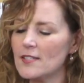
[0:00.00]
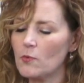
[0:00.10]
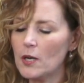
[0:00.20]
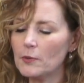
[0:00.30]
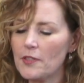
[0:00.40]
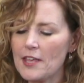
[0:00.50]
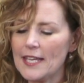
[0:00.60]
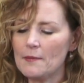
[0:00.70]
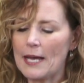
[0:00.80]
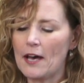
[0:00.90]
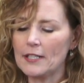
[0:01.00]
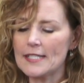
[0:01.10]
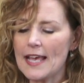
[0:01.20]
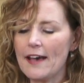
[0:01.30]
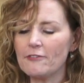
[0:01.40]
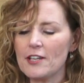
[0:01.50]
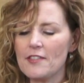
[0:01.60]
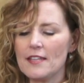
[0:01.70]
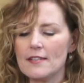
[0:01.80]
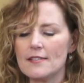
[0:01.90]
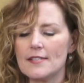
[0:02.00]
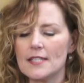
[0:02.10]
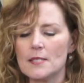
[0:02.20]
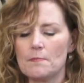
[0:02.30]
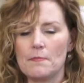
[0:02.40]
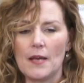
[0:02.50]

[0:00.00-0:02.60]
So what we're thinking about is everything that sits